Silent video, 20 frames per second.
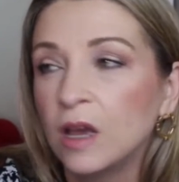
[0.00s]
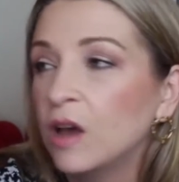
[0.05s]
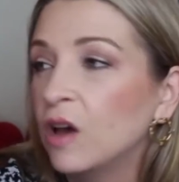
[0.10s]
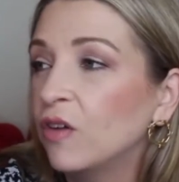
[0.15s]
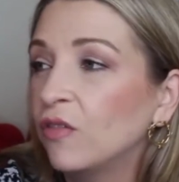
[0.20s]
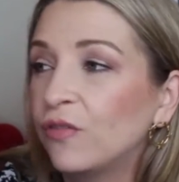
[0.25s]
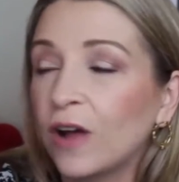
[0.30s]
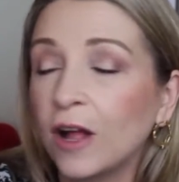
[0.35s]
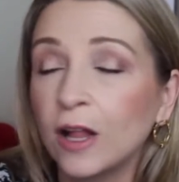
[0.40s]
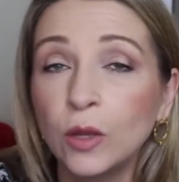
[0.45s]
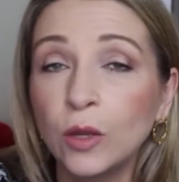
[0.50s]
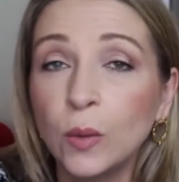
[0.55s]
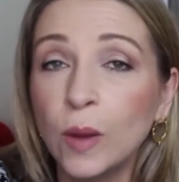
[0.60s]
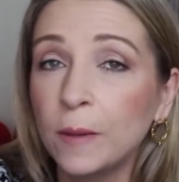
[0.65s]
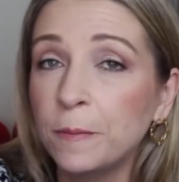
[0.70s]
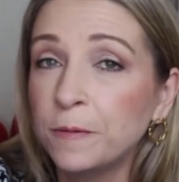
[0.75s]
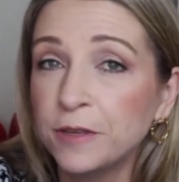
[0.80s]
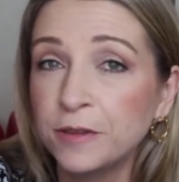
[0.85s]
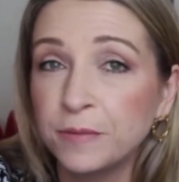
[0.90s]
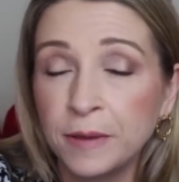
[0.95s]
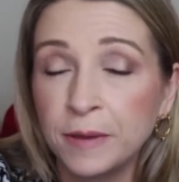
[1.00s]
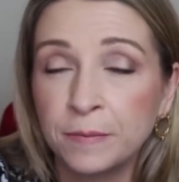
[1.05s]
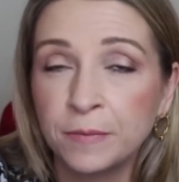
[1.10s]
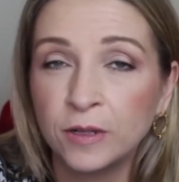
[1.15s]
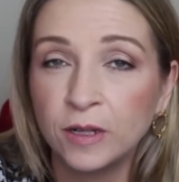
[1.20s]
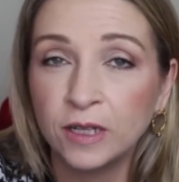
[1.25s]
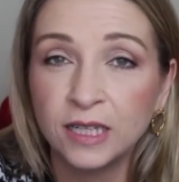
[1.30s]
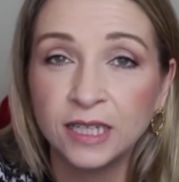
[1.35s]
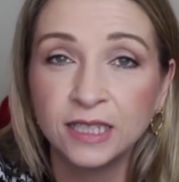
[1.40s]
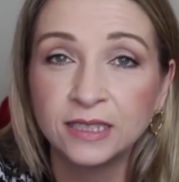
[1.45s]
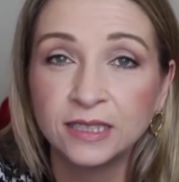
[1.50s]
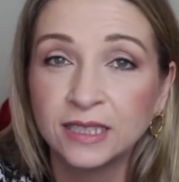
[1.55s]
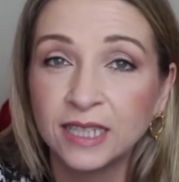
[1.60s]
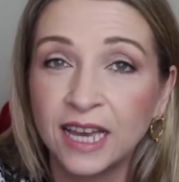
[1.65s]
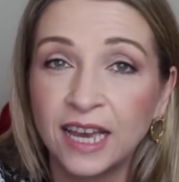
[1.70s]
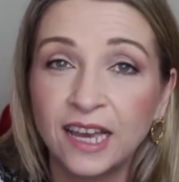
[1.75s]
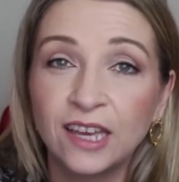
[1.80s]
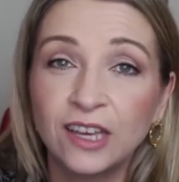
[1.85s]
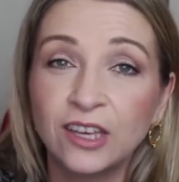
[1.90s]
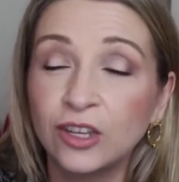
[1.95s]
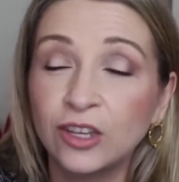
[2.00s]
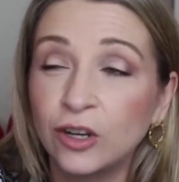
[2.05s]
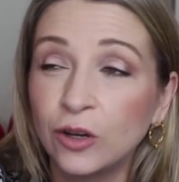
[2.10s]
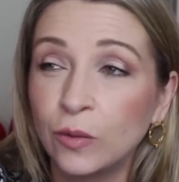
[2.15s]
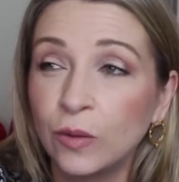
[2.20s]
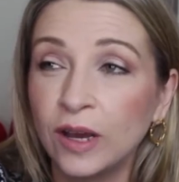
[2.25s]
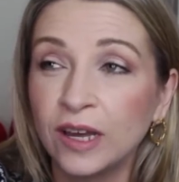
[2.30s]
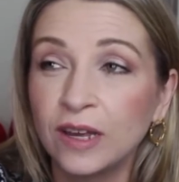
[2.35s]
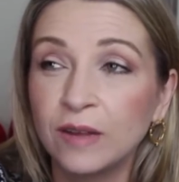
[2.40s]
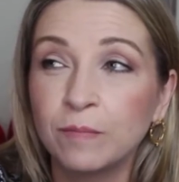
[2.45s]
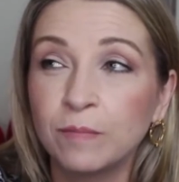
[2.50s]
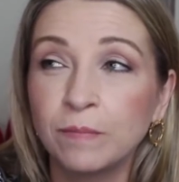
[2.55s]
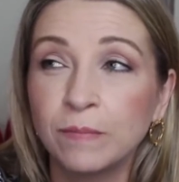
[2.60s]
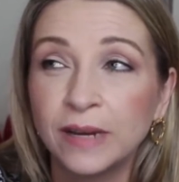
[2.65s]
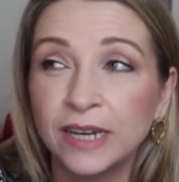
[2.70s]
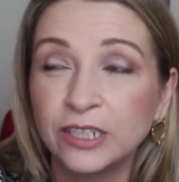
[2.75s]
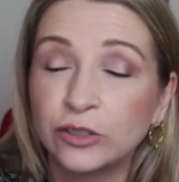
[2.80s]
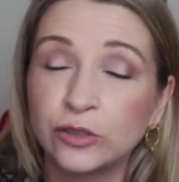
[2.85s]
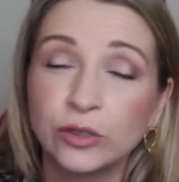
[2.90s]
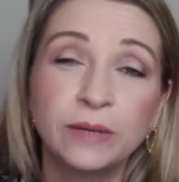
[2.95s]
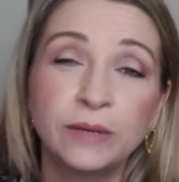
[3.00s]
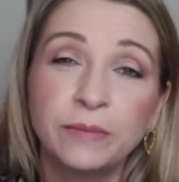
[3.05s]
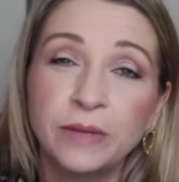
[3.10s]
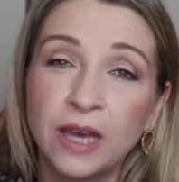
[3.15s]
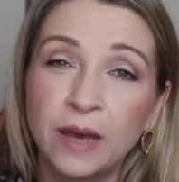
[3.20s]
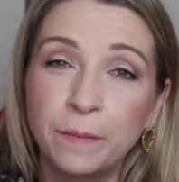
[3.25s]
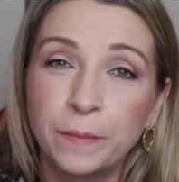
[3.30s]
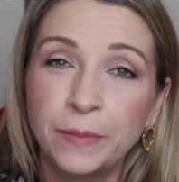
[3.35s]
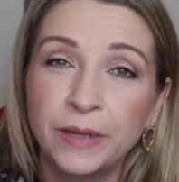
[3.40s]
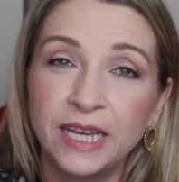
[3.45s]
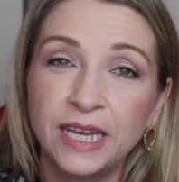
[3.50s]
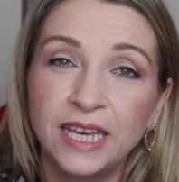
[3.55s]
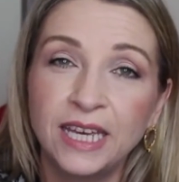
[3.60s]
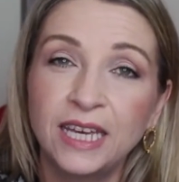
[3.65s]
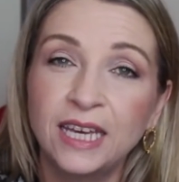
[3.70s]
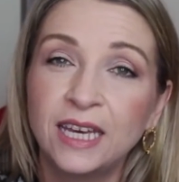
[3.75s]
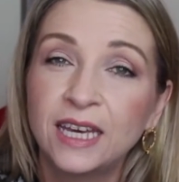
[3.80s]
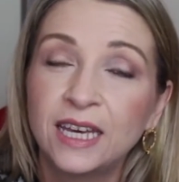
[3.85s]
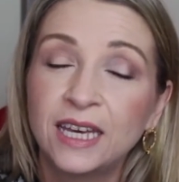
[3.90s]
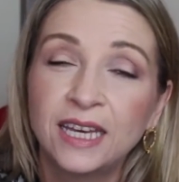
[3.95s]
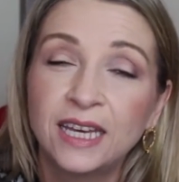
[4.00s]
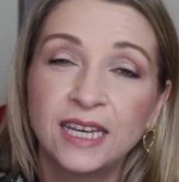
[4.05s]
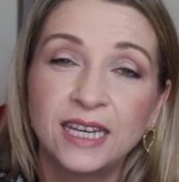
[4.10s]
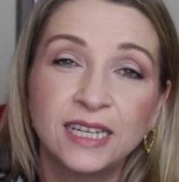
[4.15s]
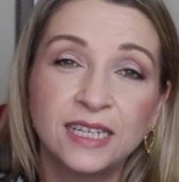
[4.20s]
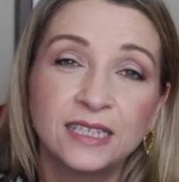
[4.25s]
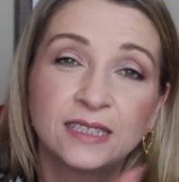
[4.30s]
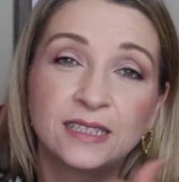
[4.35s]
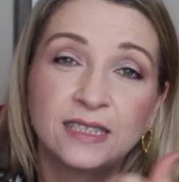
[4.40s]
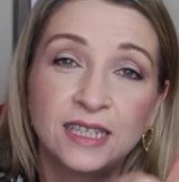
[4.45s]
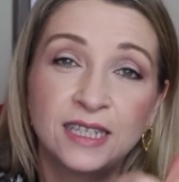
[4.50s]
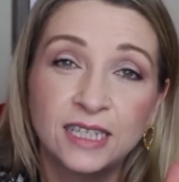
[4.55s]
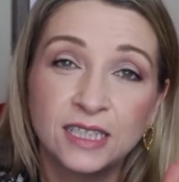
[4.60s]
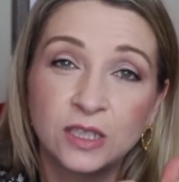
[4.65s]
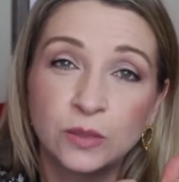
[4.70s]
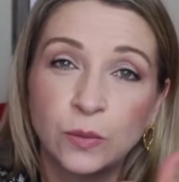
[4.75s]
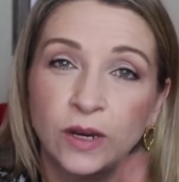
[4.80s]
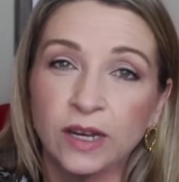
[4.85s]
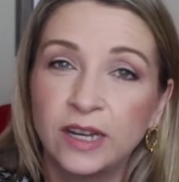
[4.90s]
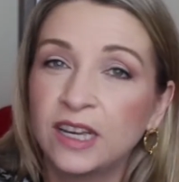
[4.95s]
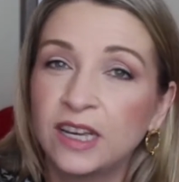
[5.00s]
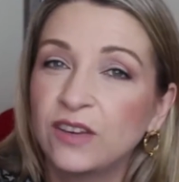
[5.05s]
Follow up with people and say, you know what, my dream company is this one.